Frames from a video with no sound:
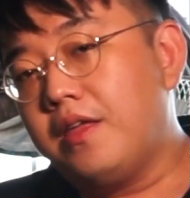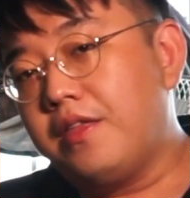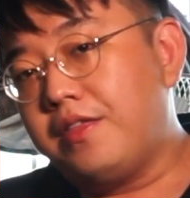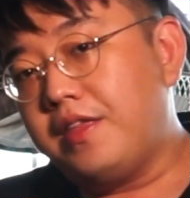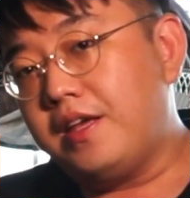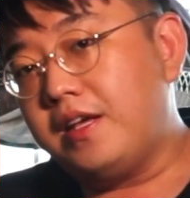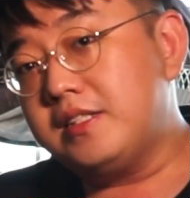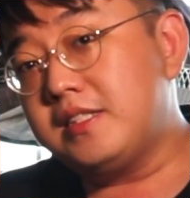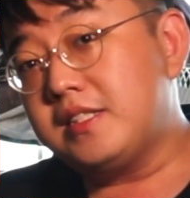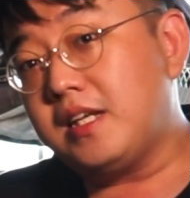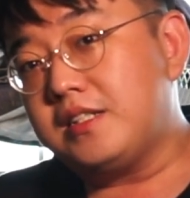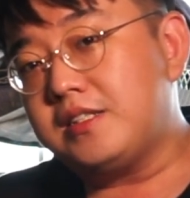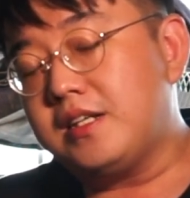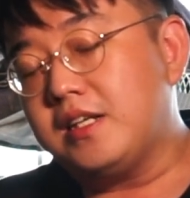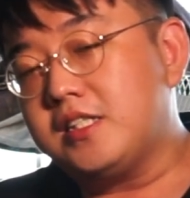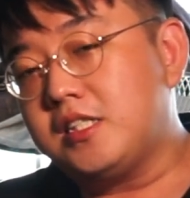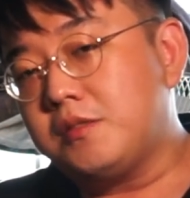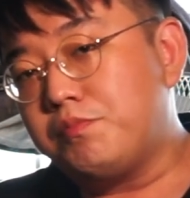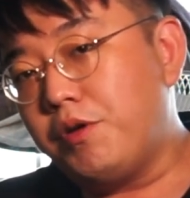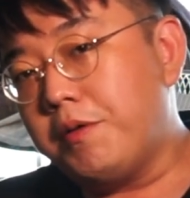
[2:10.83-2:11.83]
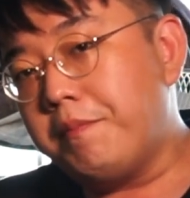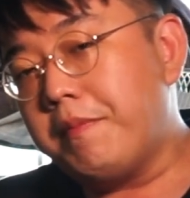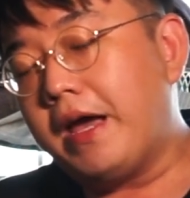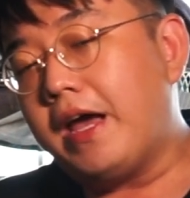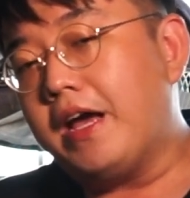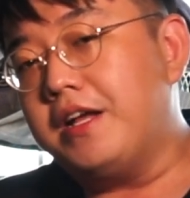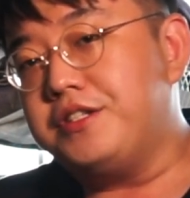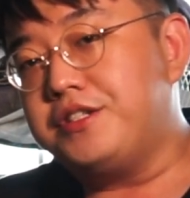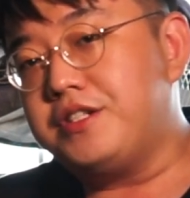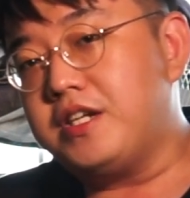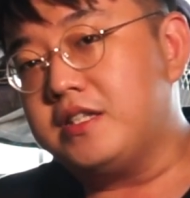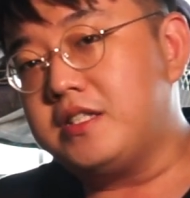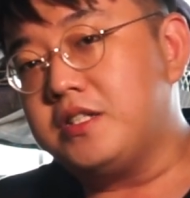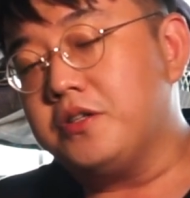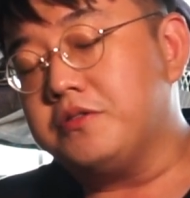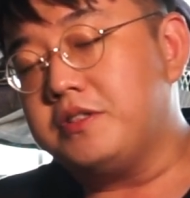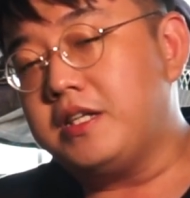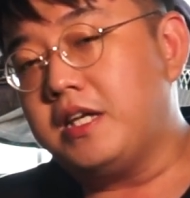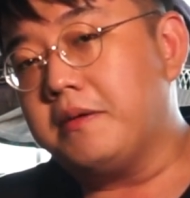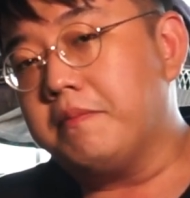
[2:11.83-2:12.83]
Things such as springback and chatter
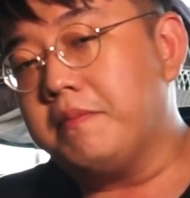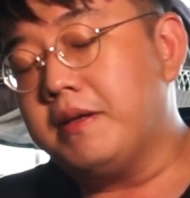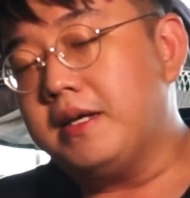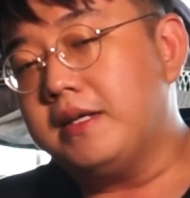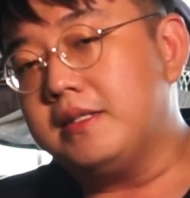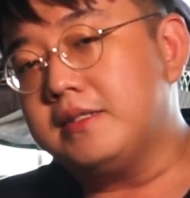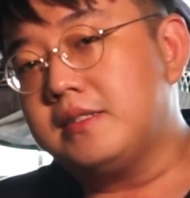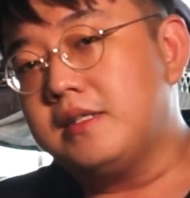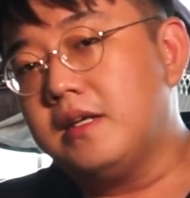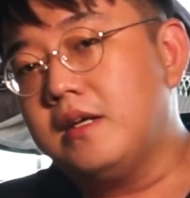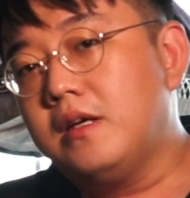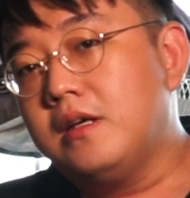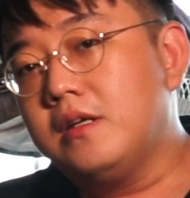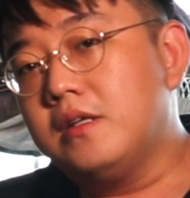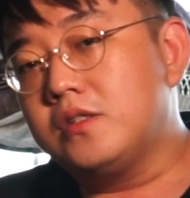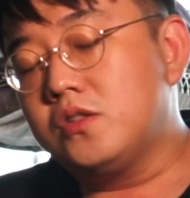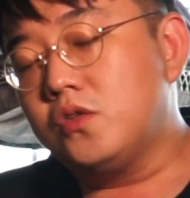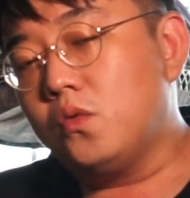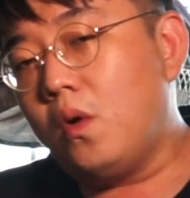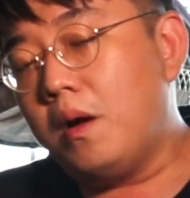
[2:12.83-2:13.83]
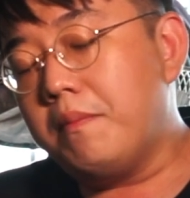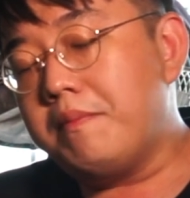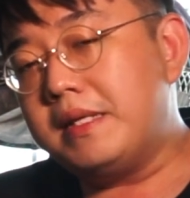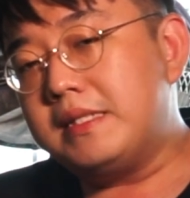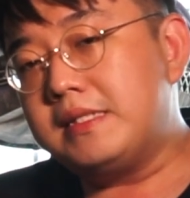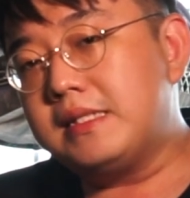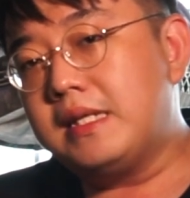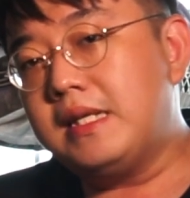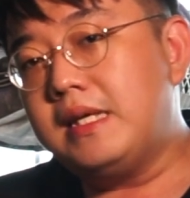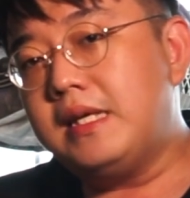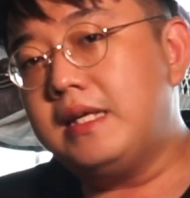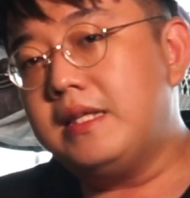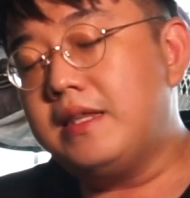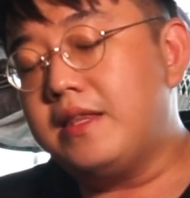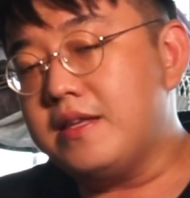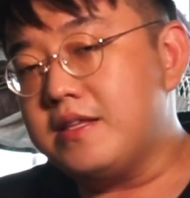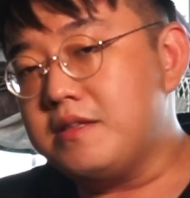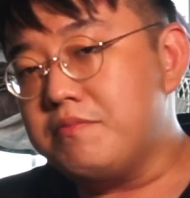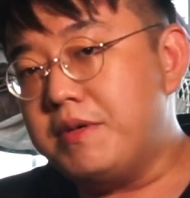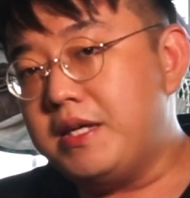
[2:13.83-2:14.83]
will take place. So what basically
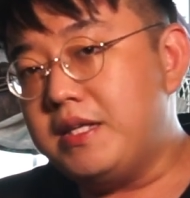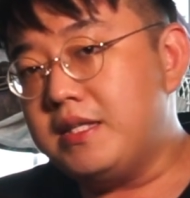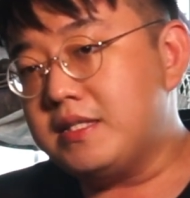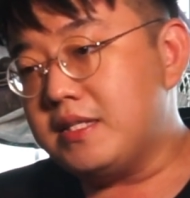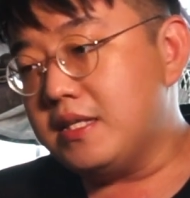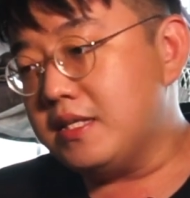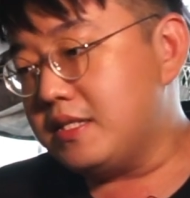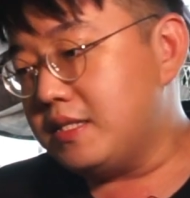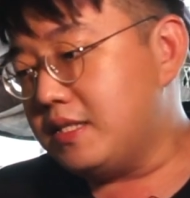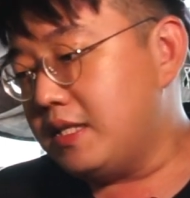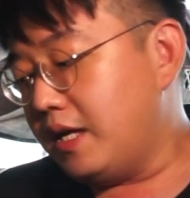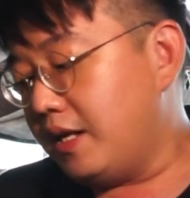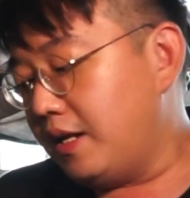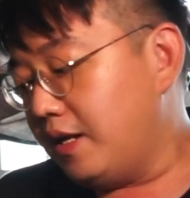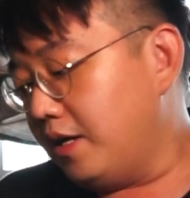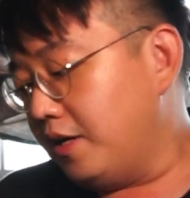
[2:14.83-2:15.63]
this means is that